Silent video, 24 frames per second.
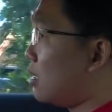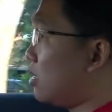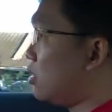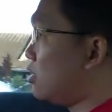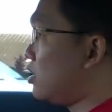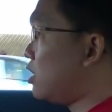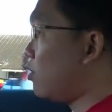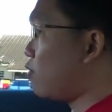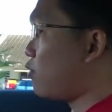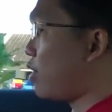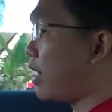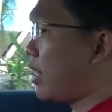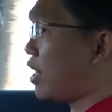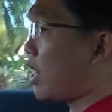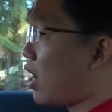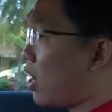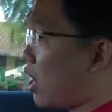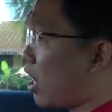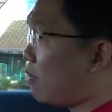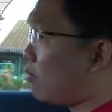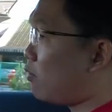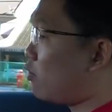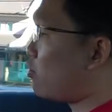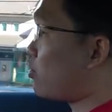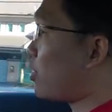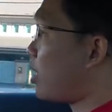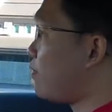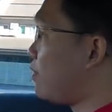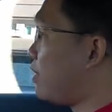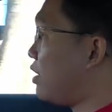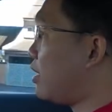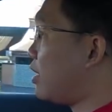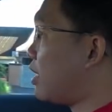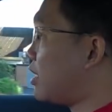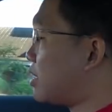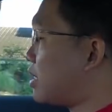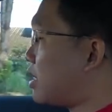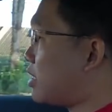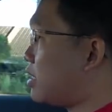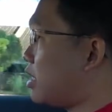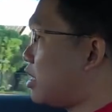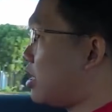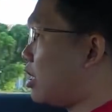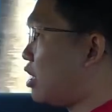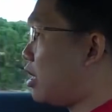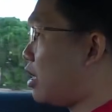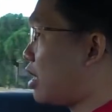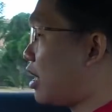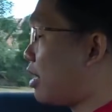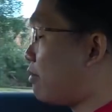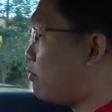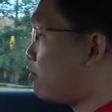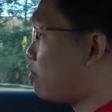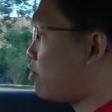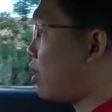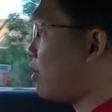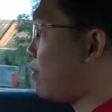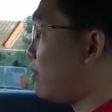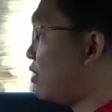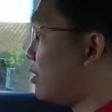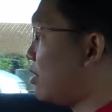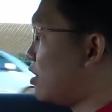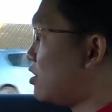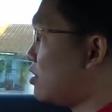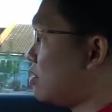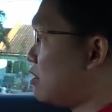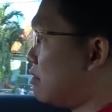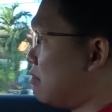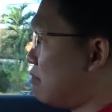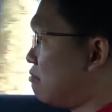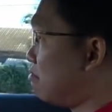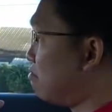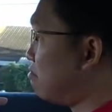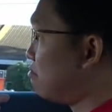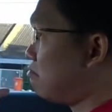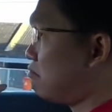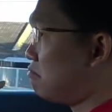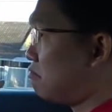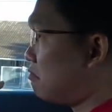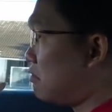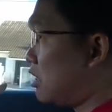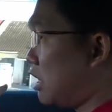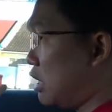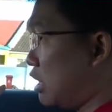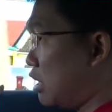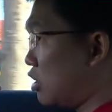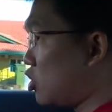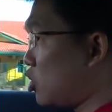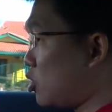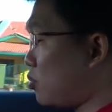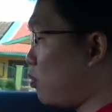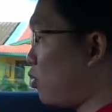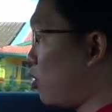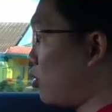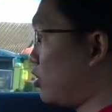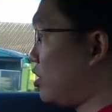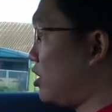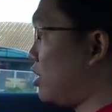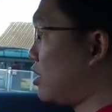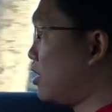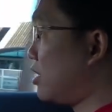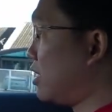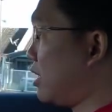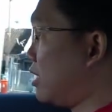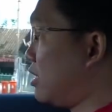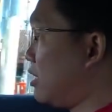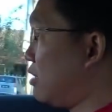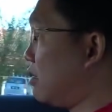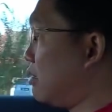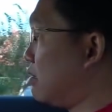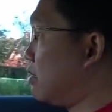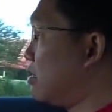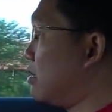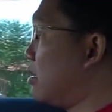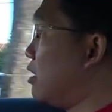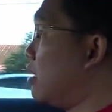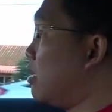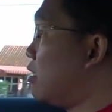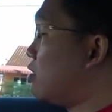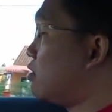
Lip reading: you see, right now I'm driving, as I said earlier, I'm driving this in its sportier settings.